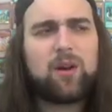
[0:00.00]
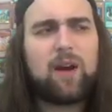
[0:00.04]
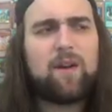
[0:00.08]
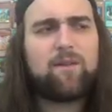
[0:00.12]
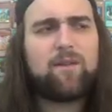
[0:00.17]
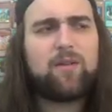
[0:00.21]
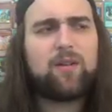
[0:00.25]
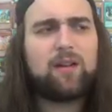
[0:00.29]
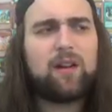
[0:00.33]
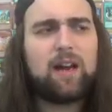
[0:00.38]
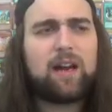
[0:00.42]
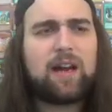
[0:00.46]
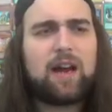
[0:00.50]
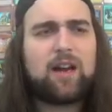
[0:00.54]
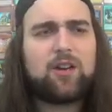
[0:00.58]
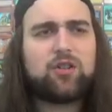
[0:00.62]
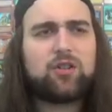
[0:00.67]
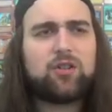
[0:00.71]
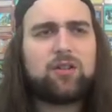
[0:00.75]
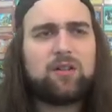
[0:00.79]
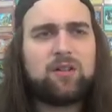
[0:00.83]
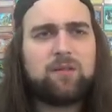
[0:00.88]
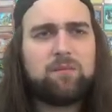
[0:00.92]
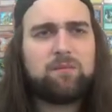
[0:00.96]
where I feel like I
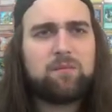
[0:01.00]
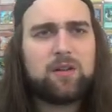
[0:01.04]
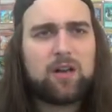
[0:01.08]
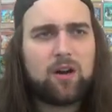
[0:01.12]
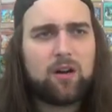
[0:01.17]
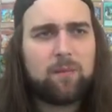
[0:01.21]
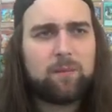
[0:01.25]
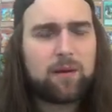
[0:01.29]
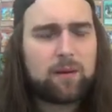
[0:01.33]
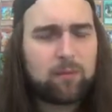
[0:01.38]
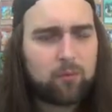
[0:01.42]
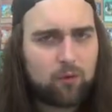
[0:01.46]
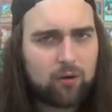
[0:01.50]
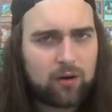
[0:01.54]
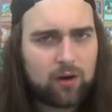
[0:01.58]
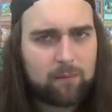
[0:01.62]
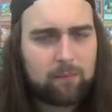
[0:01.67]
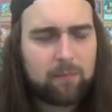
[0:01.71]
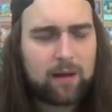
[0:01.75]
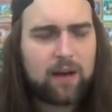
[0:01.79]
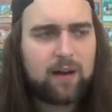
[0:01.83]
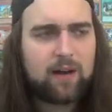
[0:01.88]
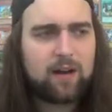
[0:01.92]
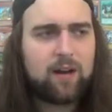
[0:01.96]
should, you know, be more
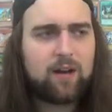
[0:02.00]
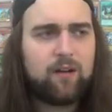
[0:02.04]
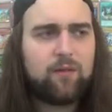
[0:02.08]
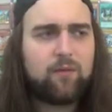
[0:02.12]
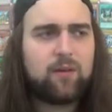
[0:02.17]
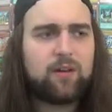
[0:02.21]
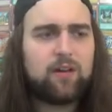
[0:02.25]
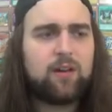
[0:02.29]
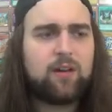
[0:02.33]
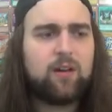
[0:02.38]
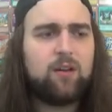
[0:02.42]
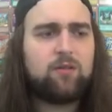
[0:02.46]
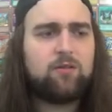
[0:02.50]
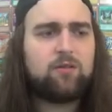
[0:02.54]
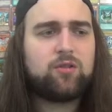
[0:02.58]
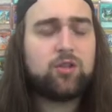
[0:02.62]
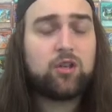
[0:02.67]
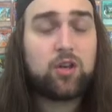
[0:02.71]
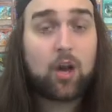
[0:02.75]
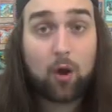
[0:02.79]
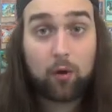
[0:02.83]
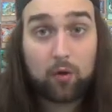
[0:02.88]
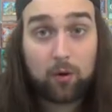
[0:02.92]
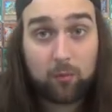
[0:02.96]
competitive and, you know,
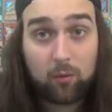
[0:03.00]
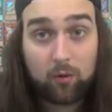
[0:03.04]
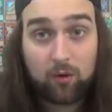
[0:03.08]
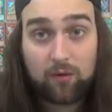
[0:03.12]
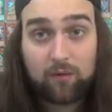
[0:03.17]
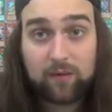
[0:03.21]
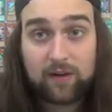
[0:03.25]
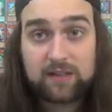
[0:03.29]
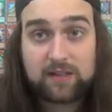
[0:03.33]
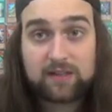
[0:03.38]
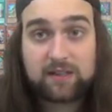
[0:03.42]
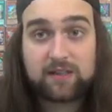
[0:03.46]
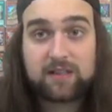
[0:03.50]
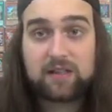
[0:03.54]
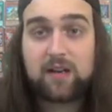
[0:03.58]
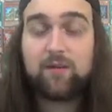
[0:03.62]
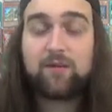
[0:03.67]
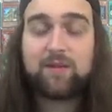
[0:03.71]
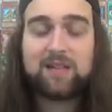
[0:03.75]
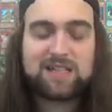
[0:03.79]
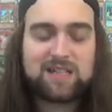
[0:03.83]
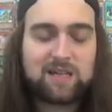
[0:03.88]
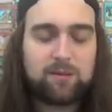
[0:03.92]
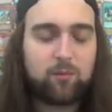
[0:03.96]
go to more events and
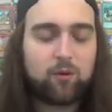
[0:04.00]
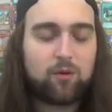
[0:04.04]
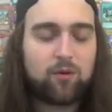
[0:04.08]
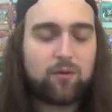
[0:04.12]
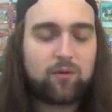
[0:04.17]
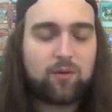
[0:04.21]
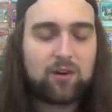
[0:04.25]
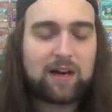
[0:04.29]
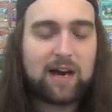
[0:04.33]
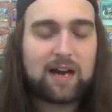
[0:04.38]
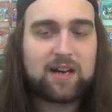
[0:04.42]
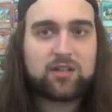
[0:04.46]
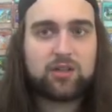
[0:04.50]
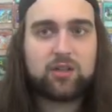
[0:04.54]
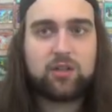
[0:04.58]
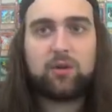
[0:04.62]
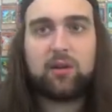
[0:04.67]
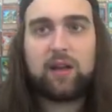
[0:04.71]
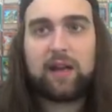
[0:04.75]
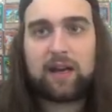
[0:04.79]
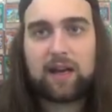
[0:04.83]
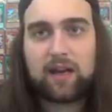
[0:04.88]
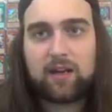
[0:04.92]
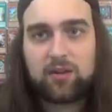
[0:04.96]
stuff and see more of you guys, you know,
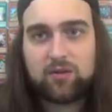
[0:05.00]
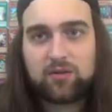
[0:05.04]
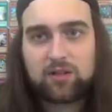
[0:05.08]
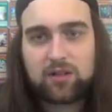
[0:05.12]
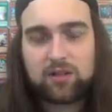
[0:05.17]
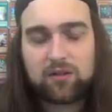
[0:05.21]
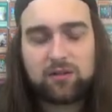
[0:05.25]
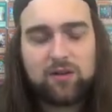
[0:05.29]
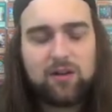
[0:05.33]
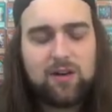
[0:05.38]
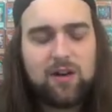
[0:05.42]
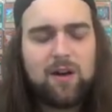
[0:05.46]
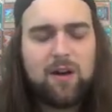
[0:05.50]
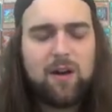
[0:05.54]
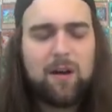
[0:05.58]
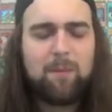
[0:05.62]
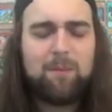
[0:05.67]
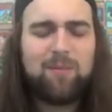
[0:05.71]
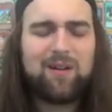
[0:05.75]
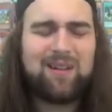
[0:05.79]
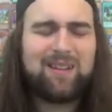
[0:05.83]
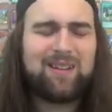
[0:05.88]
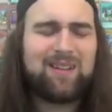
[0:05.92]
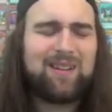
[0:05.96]
like I used to.
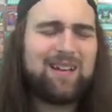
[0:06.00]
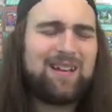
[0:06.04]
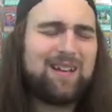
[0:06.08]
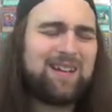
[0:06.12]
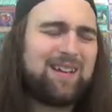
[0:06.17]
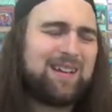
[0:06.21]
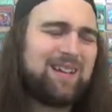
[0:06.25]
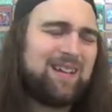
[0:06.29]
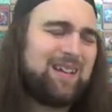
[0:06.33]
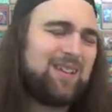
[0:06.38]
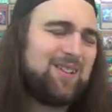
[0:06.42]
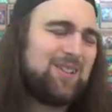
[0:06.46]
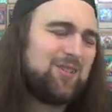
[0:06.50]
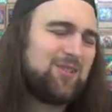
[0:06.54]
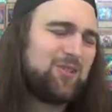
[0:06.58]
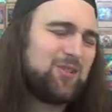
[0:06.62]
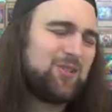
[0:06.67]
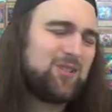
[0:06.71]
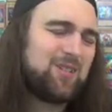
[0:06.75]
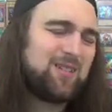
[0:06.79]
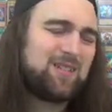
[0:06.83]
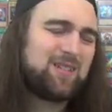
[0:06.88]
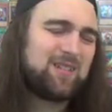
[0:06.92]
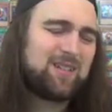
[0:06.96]
But, like, there's
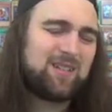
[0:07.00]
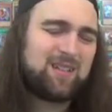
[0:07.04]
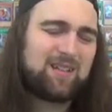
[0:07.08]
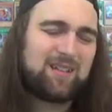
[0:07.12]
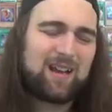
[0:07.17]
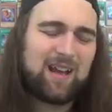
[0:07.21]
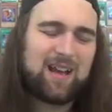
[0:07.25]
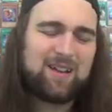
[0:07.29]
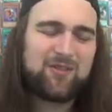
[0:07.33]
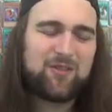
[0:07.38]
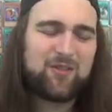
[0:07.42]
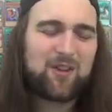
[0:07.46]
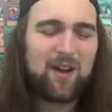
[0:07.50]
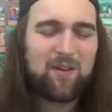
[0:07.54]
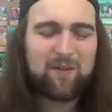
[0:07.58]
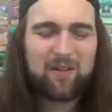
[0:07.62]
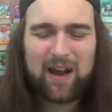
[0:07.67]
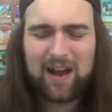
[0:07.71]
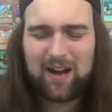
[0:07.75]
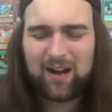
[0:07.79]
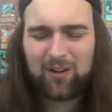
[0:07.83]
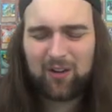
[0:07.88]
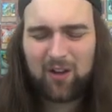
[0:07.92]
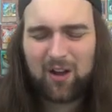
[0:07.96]
just, I, have
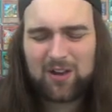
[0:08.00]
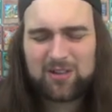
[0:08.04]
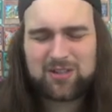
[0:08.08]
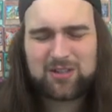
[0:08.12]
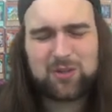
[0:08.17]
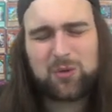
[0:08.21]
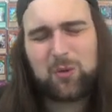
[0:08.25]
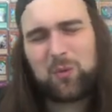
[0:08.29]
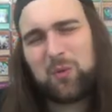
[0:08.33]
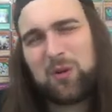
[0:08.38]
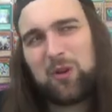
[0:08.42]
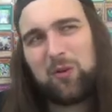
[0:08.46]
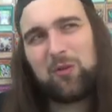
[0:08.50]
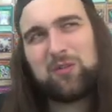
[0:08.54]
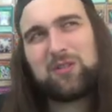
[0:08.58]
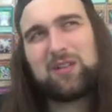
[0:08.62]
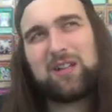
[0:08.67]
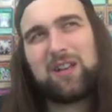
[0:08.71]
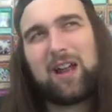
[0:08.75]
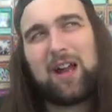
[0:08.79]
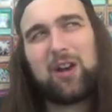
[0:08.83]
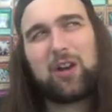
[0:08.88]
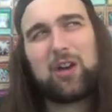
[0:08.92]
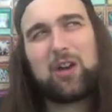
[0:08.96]
kind of lost the will
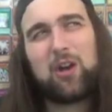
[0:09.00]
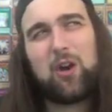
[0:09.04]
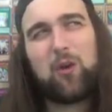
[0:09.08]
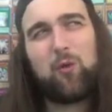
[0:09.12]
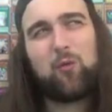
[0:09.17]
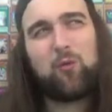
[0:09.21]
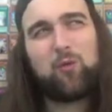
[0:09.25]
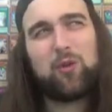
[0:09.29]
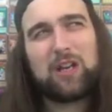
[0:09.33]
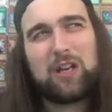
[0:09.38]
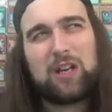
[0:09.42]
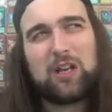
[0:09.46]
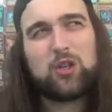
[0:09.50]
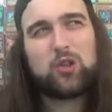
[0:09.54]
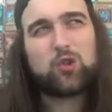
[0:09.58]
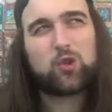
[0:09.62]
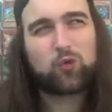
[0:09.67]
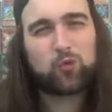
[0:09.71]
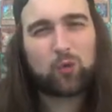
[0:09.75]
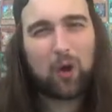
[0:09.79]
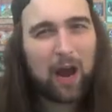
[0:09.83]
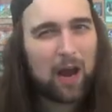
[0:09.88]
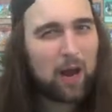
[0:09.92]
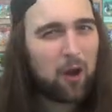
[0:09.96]
to, like, you know, really
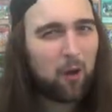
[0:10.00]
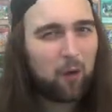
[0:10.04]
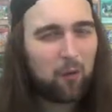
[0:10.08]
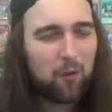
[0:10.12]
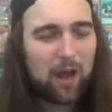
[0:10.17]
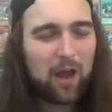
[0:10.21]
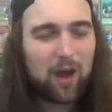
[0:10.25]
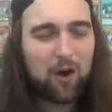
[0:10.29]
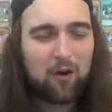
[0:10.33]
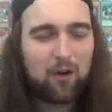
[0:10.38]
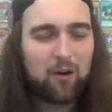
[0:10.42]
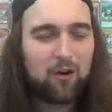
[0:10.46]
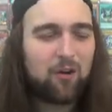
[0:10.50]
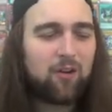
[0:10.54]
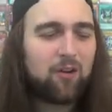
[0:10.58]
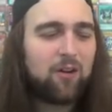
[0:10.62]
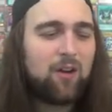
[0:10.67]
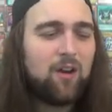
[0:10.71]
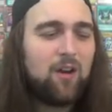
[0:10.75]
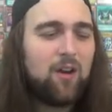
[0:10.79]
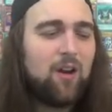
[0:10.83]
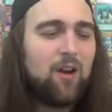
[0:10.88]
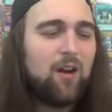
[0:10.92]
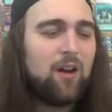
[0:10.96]
try all that hard.
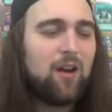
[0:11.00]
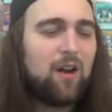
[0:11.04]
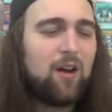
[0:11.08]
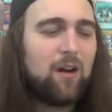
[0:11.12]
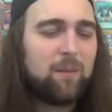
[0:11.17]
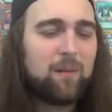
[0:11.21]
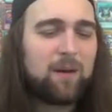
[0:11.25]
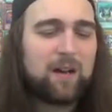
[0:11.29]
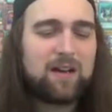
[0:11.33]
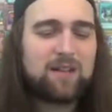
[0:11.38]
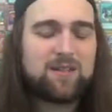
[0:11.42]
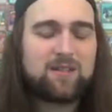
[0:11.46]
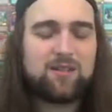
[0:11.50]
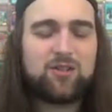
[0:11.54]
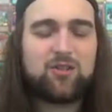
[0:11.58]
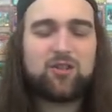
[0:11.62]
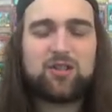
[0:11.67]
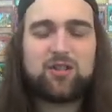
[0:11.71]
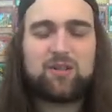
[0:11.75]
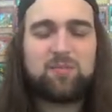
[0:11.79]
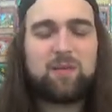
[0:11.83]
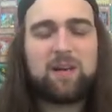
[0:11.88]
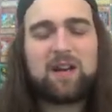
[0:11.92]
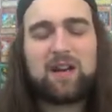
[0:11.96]
Um, cause
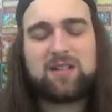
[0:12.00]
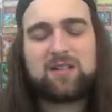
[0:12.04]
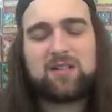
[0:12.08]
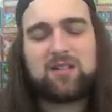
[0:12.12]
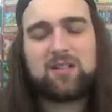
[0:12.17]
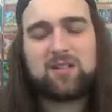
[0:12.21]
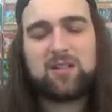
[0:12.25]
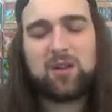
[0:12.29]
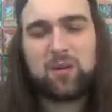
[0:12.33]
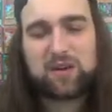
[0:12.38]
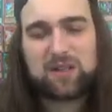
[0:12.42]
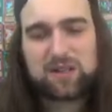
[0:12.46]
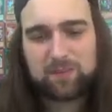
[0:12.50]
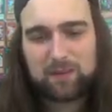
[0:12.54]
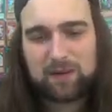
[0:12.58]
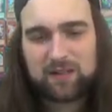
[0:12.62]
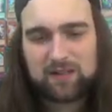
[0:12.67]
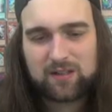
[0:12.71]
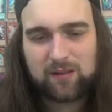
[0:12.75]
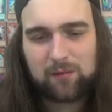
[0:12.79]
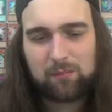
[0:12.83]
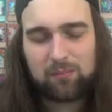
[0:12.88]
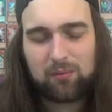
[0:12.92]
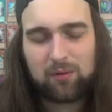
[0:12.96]
just because it's so
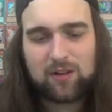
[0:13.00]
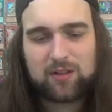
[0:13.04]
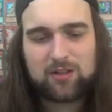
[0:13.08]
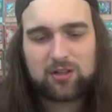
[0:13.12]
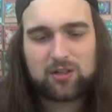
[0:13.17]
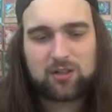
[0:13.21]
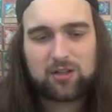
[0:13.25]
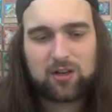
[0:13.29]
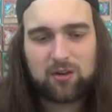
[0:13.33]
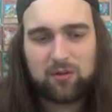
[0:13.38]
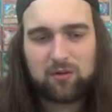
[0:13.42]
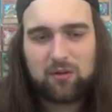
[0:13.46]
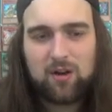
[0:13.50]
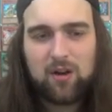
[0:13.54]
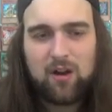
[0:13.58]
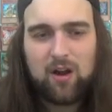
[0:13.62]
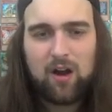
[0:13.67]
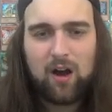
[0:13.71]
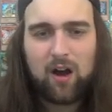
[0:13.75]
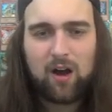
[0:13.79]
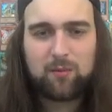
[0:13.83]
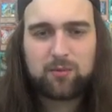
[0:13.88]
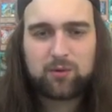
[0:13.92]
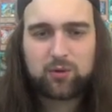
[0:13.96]
expensive. Plus, you know,
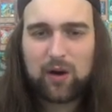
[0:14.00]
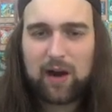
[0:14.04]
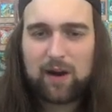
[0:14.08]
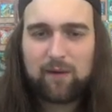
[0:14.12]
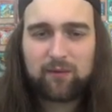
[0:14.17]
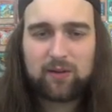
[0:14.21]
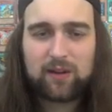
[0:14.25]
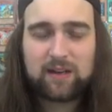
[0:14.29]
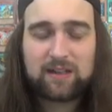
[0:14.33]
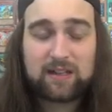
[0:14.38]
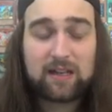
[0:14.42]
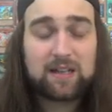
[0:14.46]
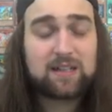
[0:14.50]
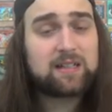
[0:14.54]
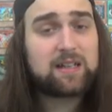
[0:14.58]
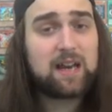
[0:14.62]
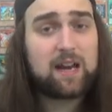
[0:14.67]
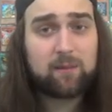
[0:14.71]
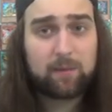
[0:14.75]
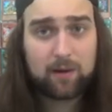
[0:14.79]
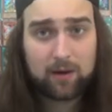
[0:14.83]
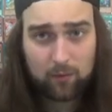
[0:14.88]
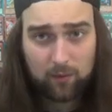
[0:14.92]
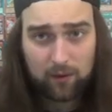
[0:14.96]
um, traveling does
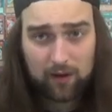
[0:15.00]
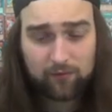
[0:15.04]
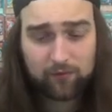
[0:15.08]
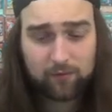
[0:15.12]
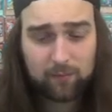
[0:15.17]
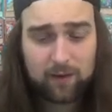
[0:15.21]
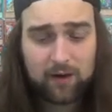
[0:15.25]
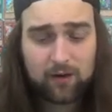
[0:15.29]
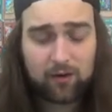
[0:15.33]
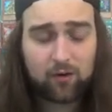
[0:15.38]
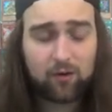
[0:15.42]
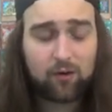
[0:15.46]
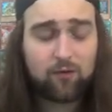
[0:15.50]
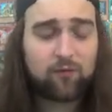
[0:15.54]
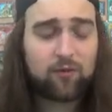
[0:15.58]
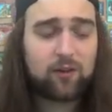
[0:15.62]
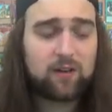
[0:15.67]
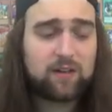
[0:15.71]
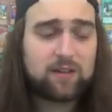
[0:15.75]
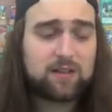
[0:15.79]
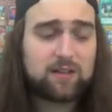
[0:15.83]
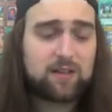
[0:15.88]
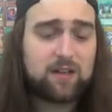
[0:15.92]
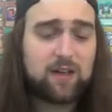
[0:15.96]
take me away from my
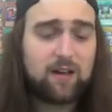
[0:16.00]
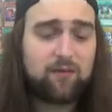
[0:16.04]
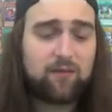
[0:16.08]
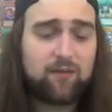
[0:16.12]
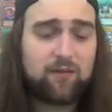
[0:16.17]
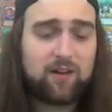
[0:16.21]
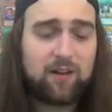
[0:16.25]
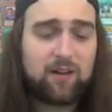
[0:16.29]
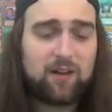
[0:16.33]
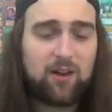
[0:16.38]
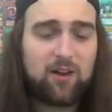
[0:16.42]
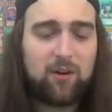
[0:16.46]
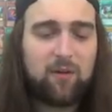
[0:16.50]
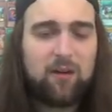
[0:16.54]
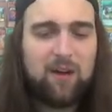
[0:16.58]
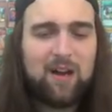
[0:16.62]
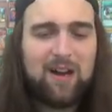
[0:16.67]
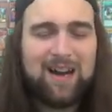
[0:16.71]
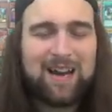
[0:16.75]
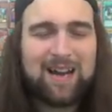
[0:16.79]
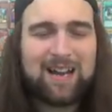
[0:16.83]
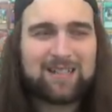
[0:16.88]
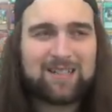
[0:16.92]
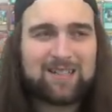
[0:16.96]
girlfriend and stuff. And, you know,
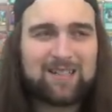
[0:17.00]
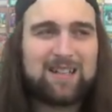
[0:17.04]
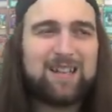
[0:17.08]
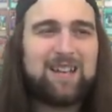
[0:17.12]
it's